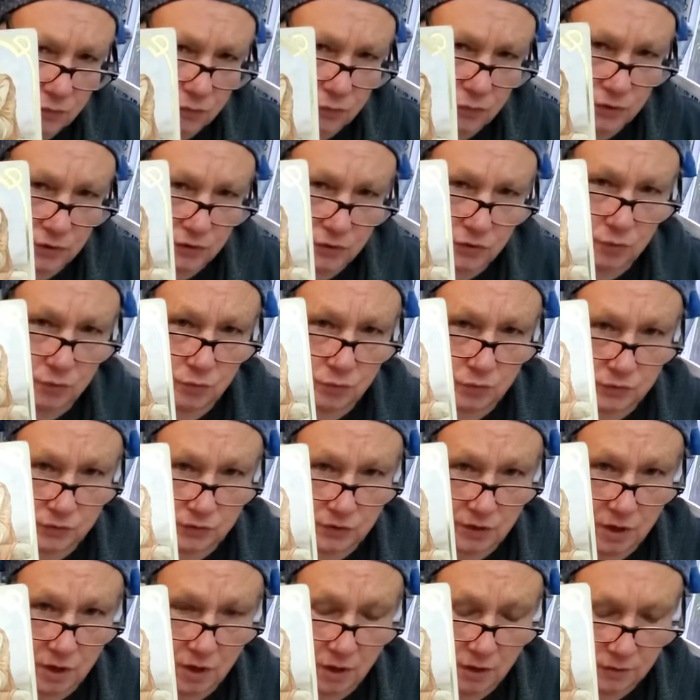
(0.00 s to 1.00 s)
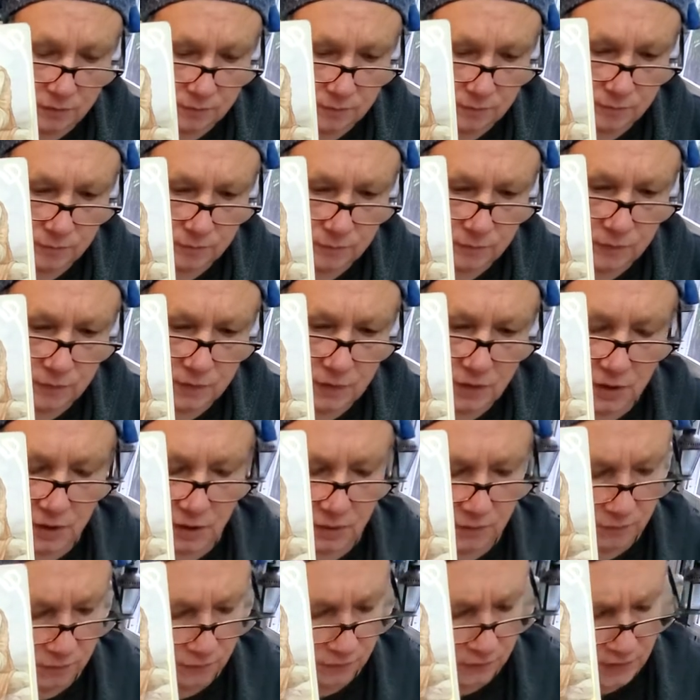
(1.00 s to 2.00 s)
when you were young
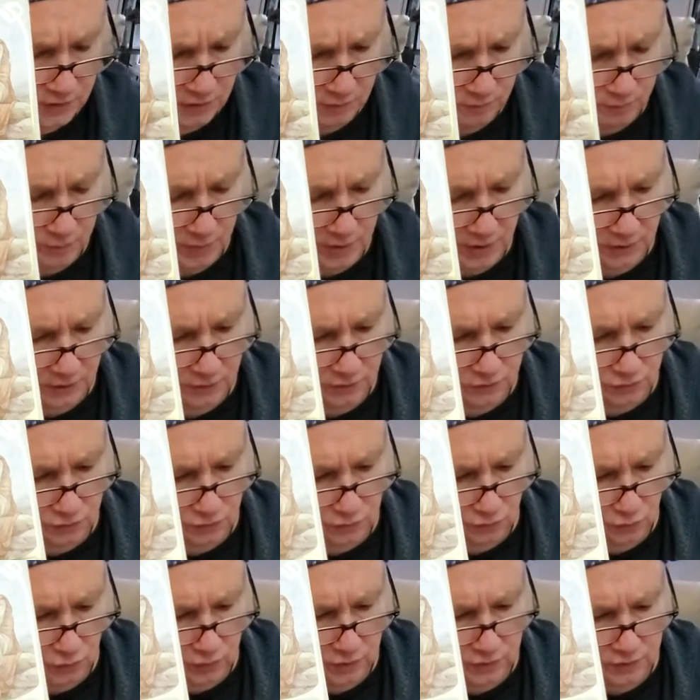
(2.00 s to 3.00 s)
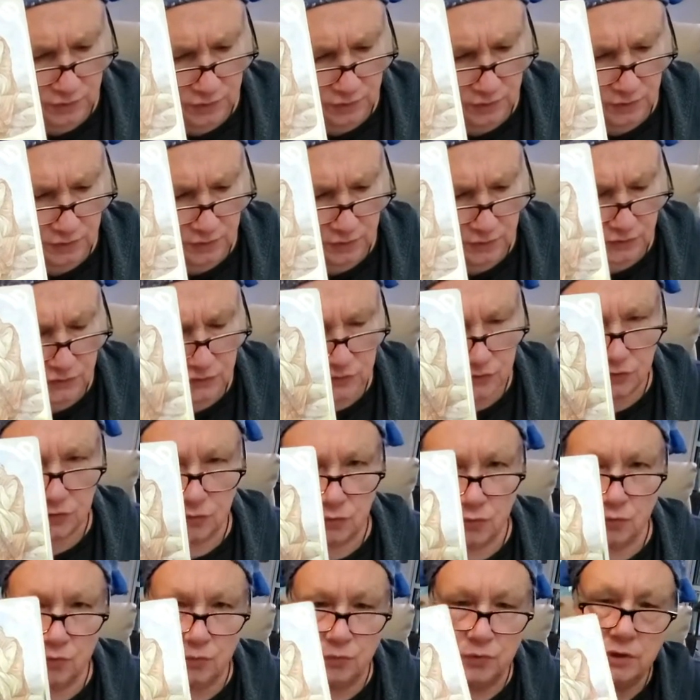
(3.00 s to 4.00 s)
and think back to what it is
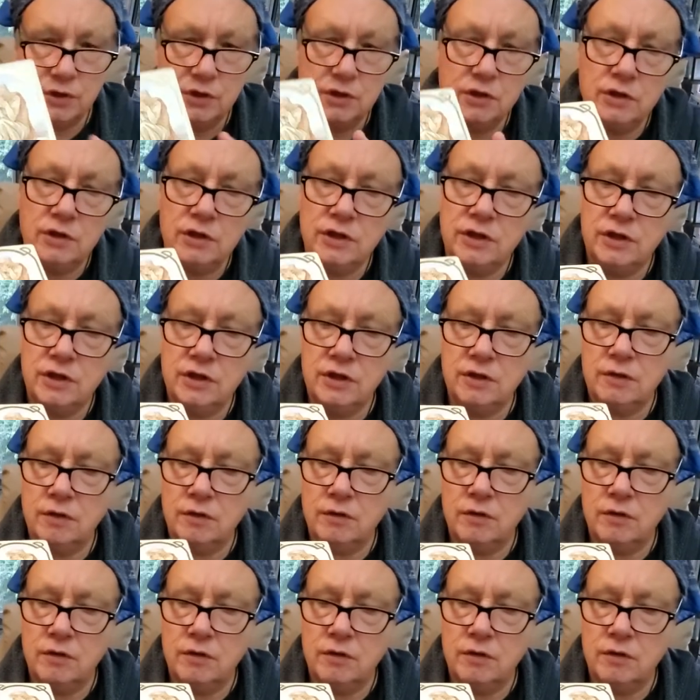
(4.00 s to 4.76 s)
you really